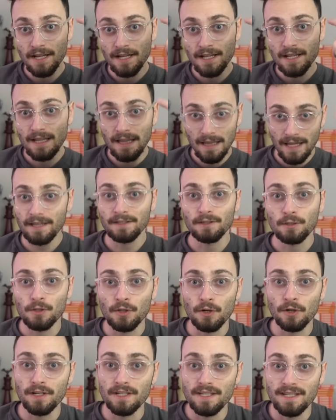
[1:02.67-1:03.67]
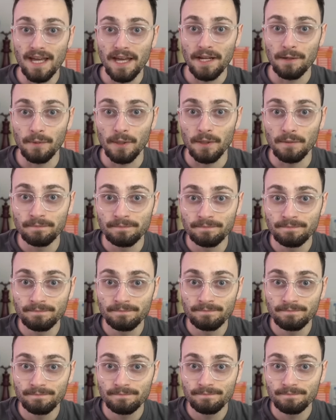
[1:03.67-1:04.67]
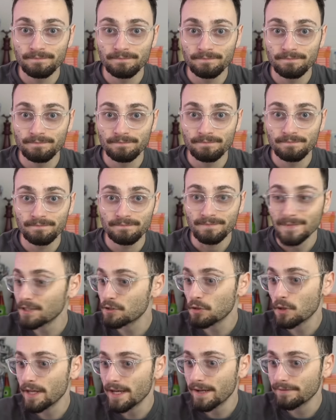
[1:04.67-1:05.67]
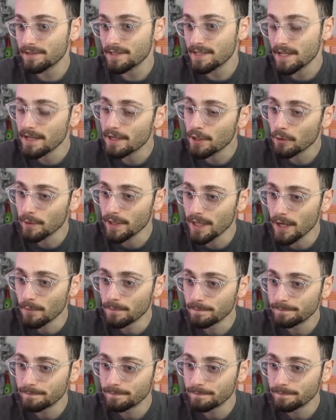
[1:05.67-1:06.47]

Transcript: like the circus animal. That's all I have to say. Here we go.